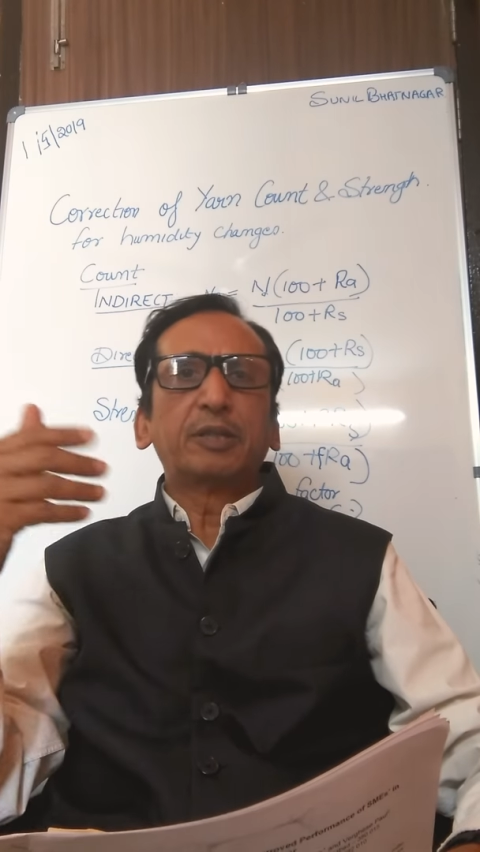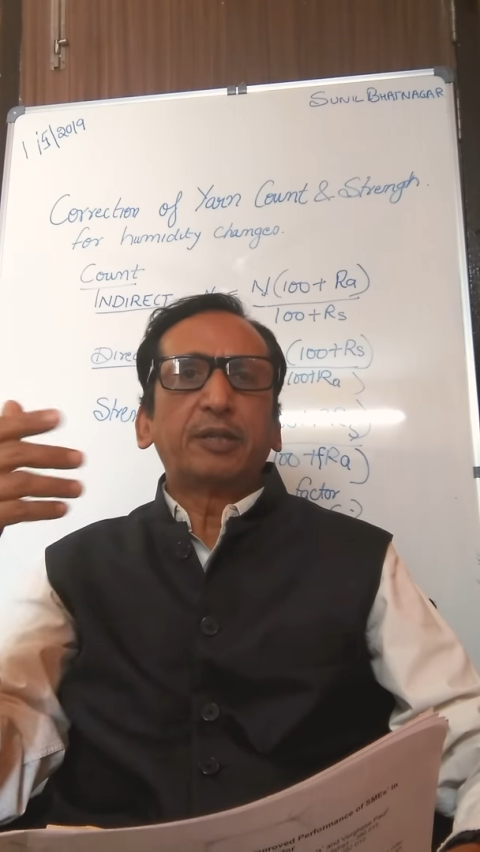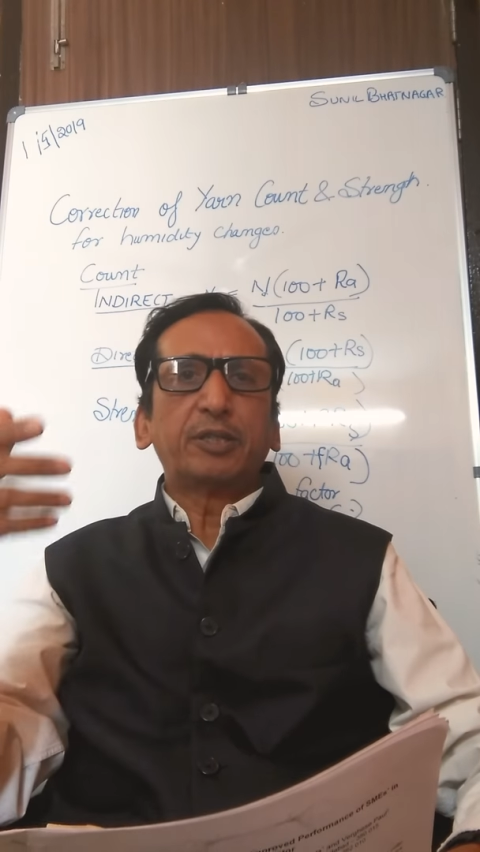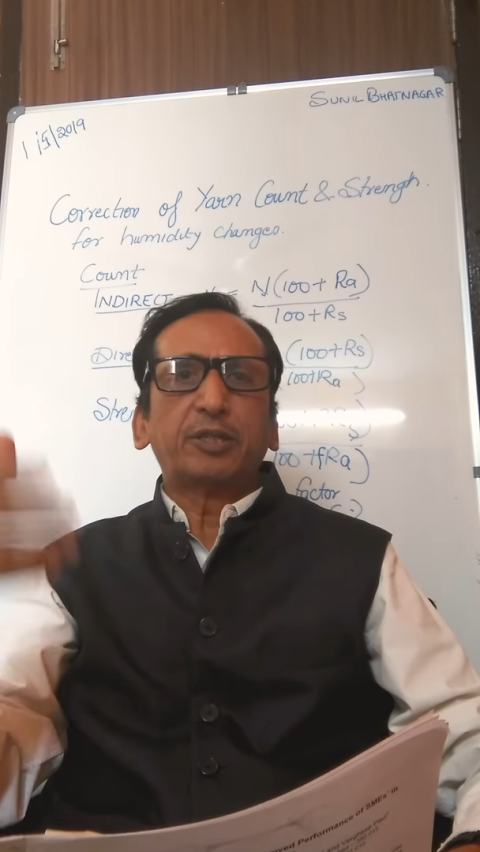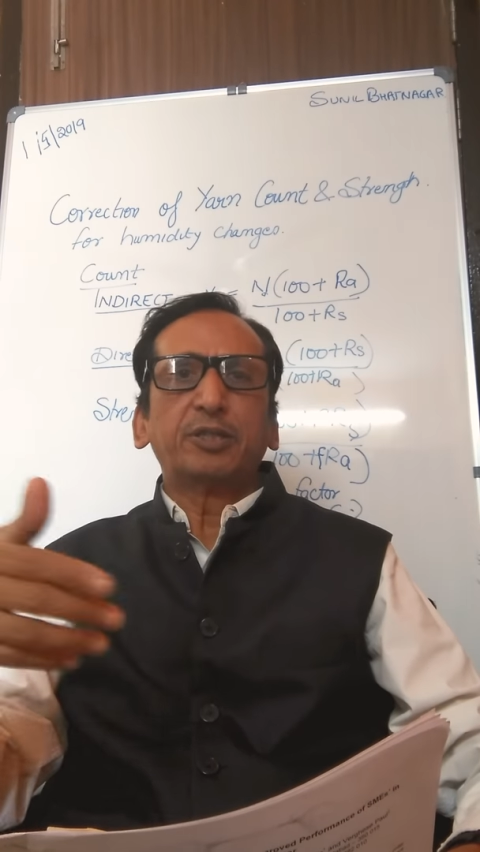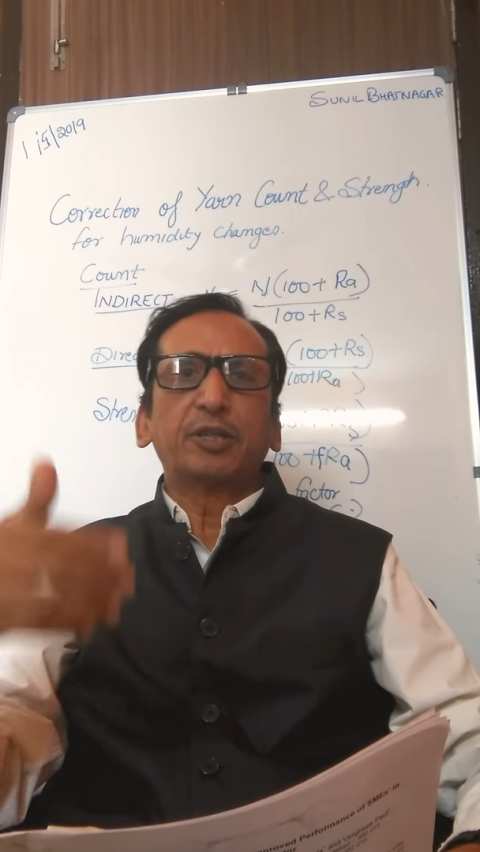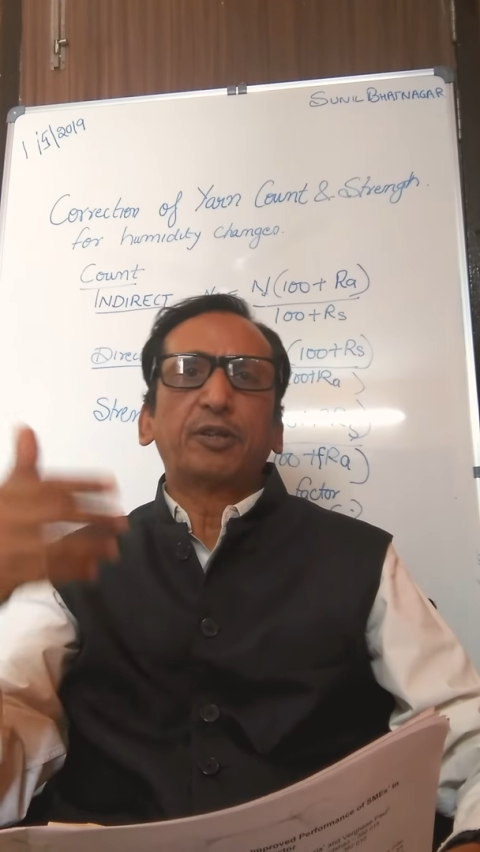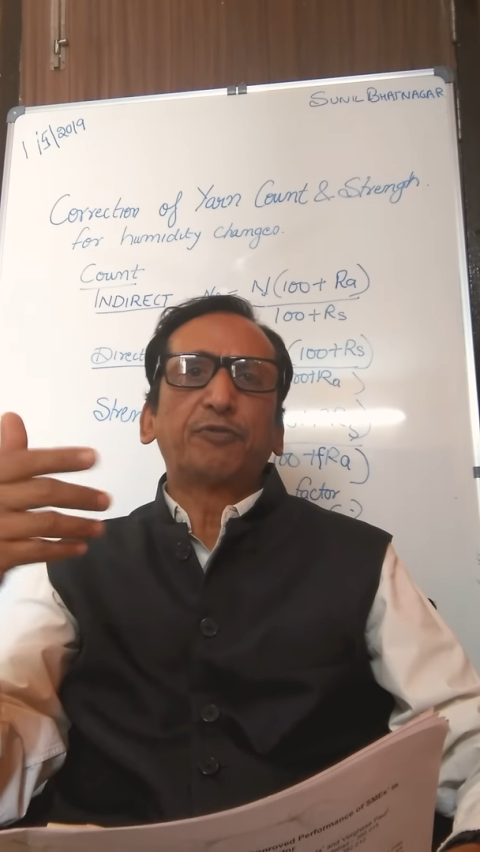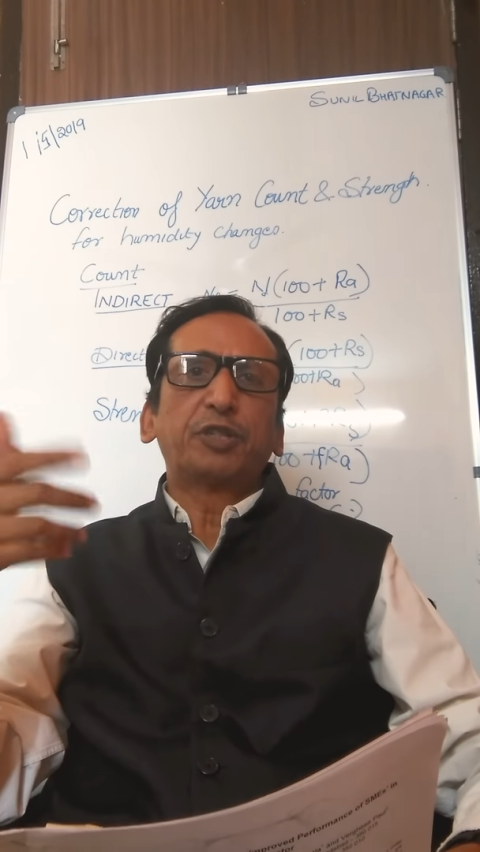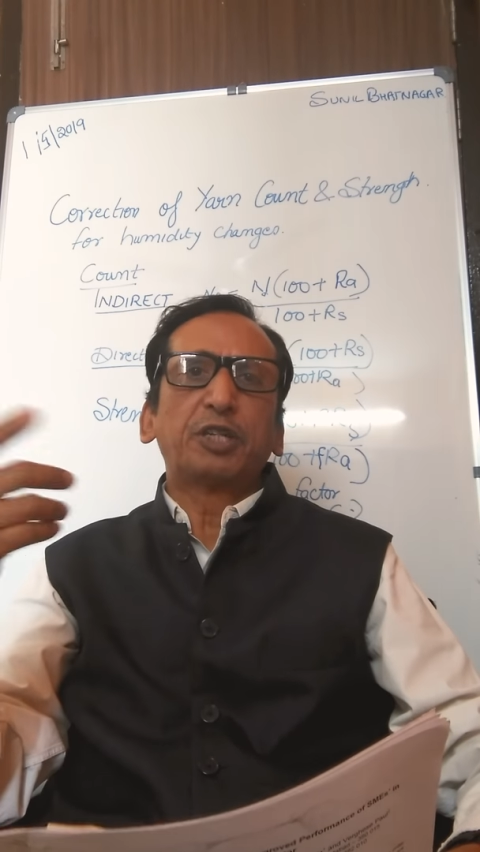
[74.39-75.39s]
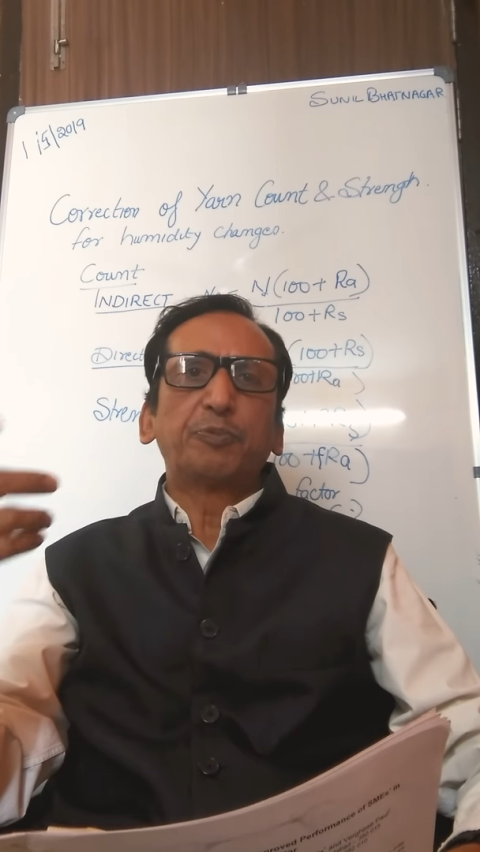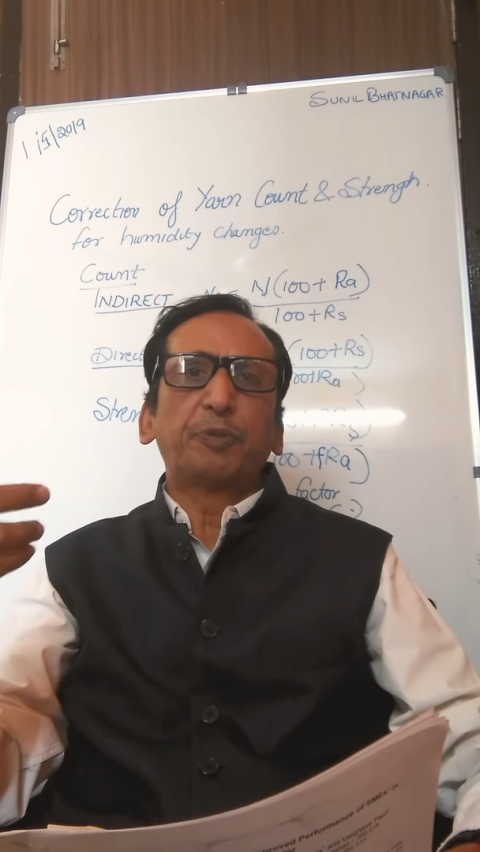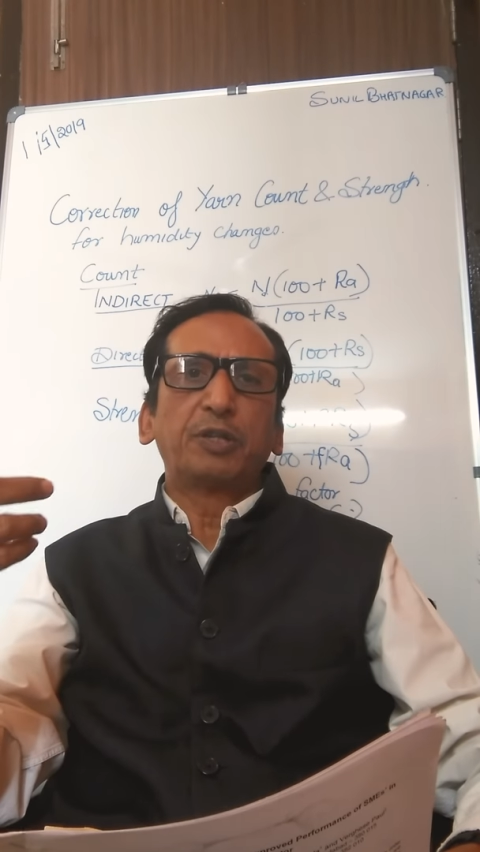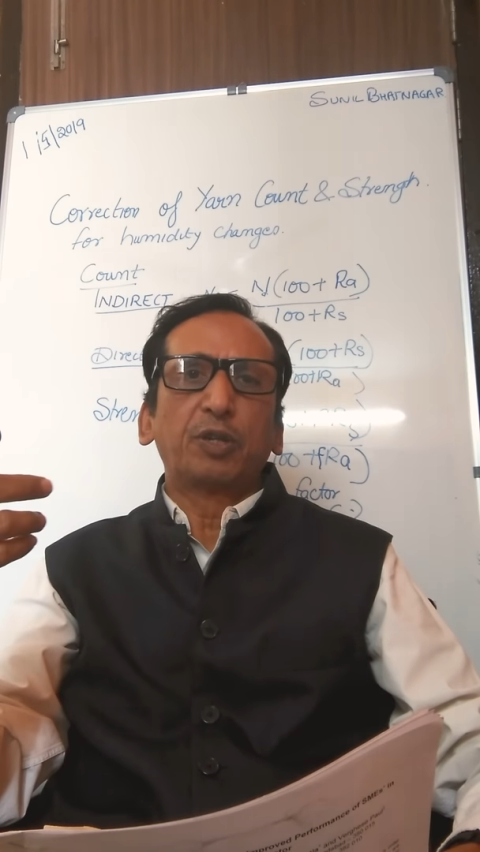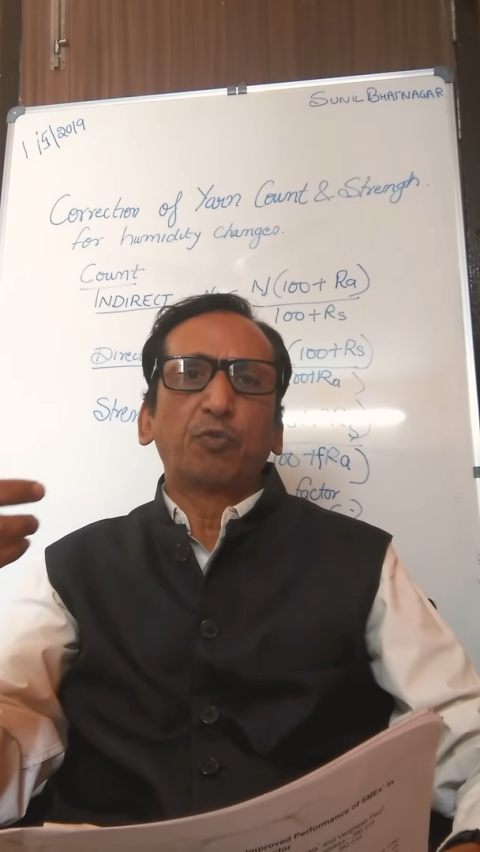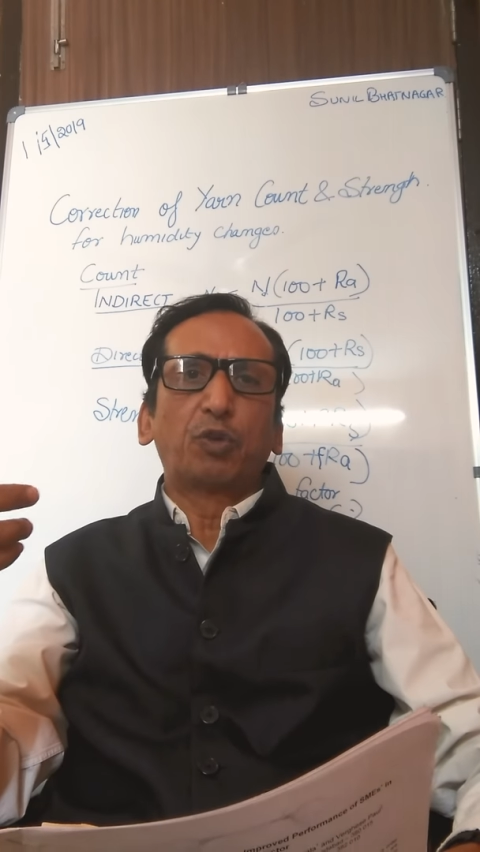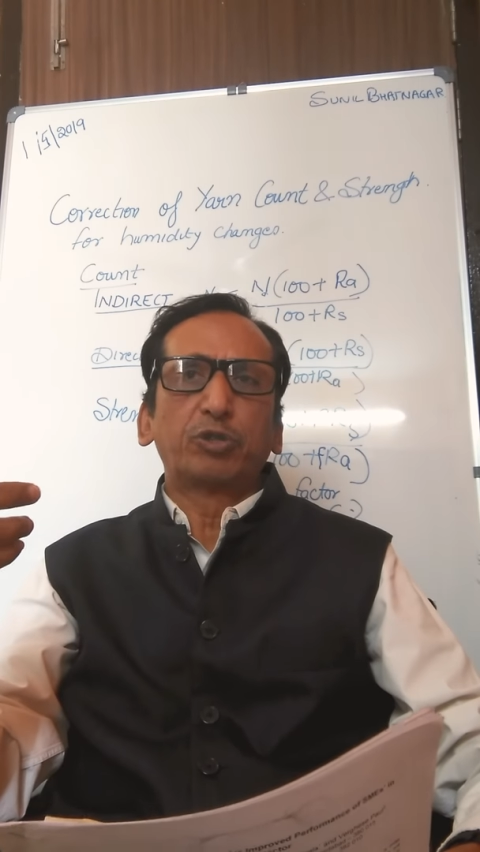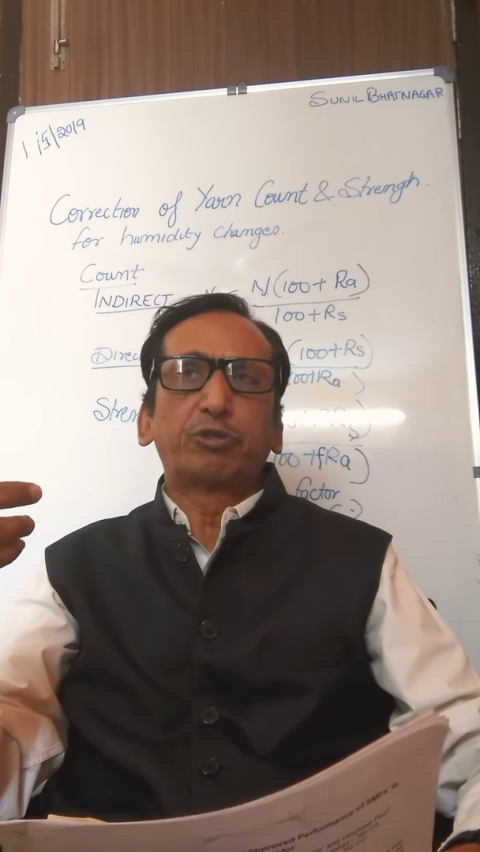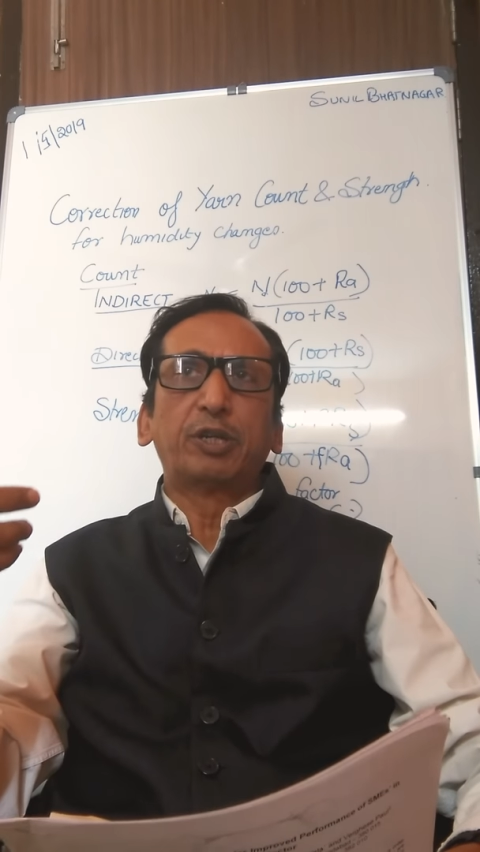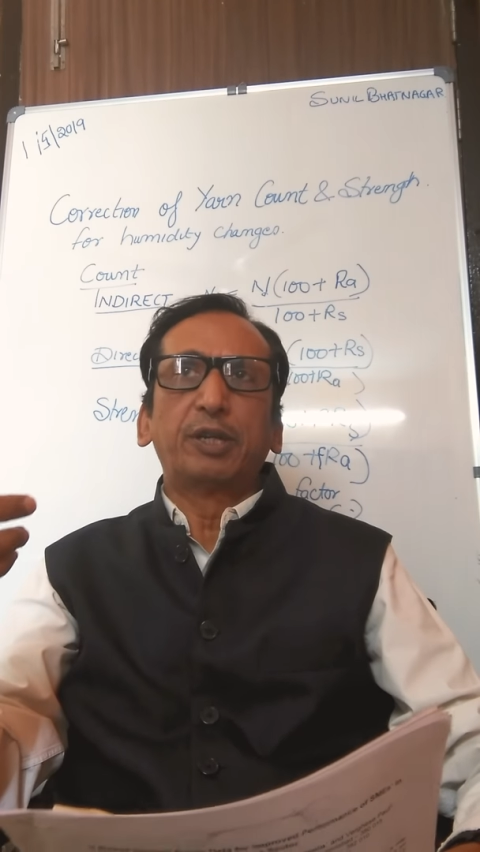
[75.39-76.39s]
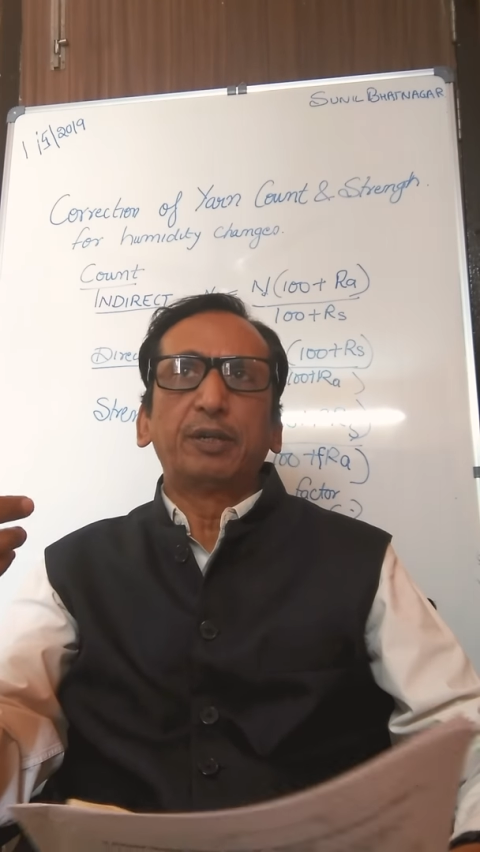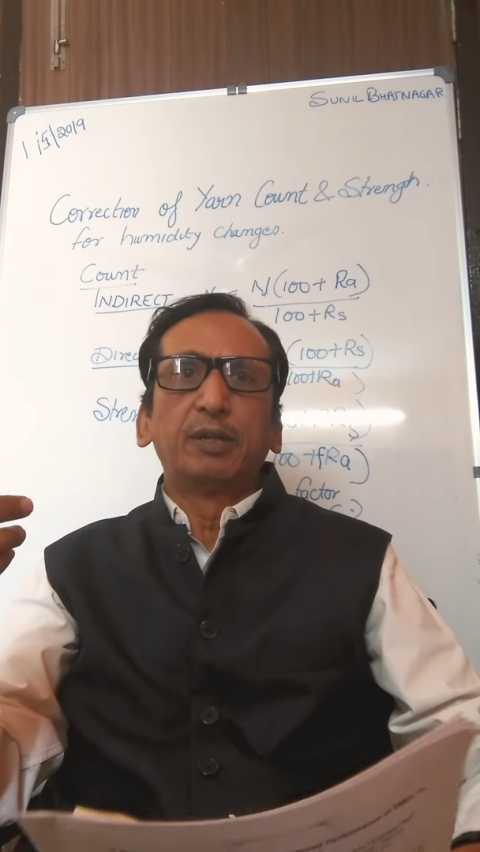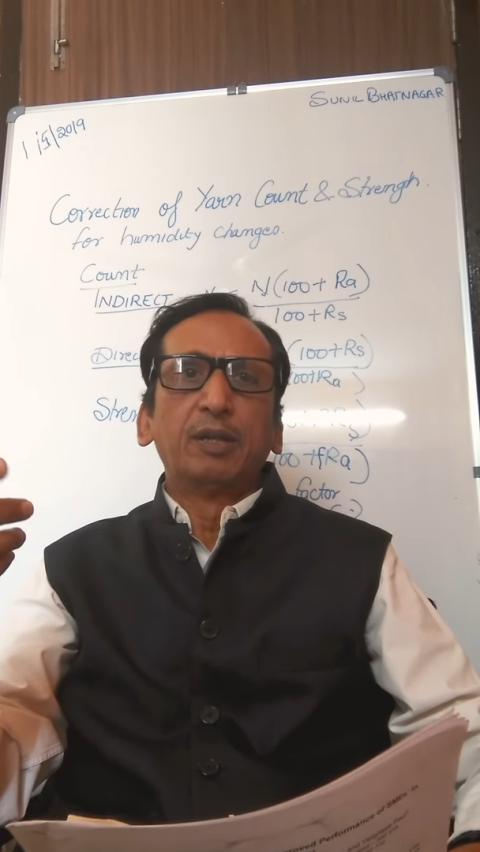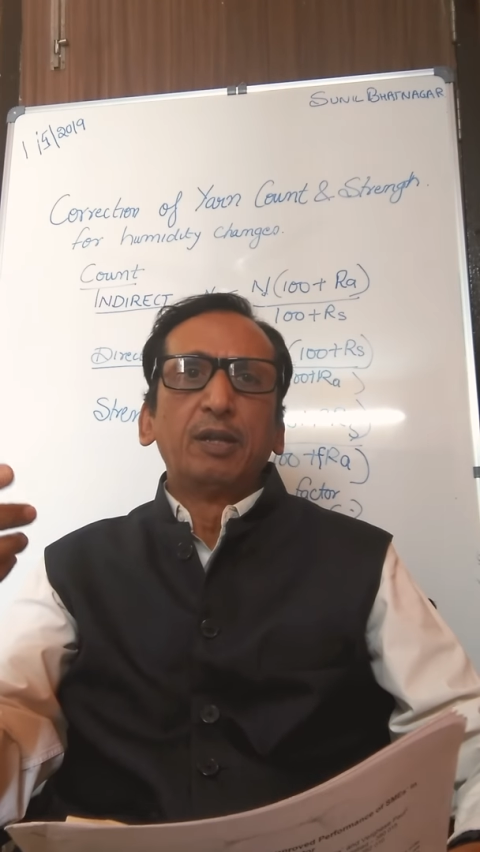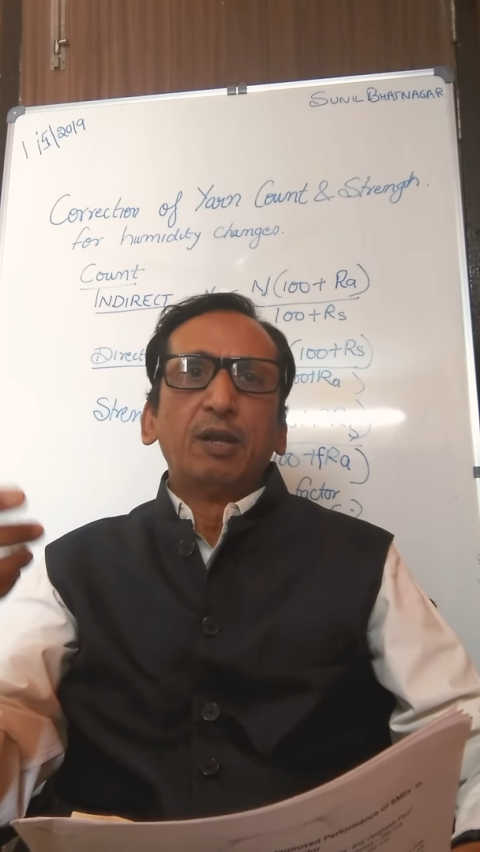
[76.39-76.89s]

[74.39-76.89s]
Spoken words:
the decision of chain pinion was done